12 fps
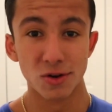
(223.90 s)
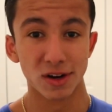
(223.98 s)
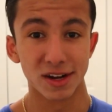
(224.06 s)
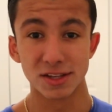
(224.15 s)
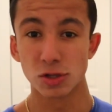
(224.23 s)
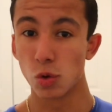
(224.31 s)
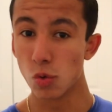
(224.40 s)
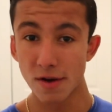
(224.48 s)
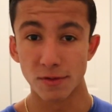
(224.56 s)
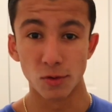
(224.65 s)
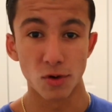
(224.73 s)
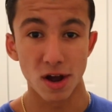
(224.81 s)
or against
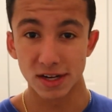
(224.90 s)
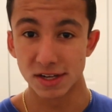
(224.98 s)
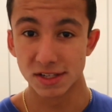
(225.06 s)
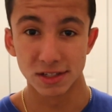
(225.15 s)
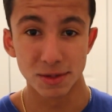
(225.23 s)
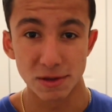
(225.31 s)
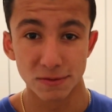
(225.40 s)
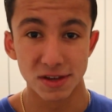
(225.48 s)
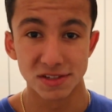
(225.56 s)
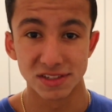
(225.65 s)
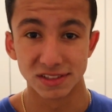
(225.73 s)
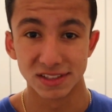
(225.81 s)
whoever Rocket is going to be
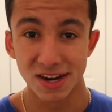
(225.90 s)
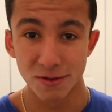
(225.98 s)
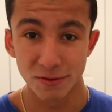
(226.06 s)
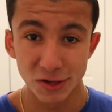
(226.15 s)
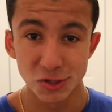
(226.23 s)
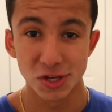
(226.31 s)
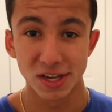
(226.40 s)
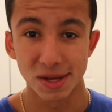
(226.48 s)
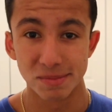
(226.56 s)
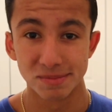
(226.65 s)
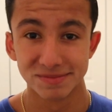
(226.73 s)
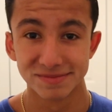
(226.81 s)
facing in Avengers
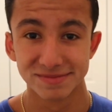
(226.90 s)
Endgame.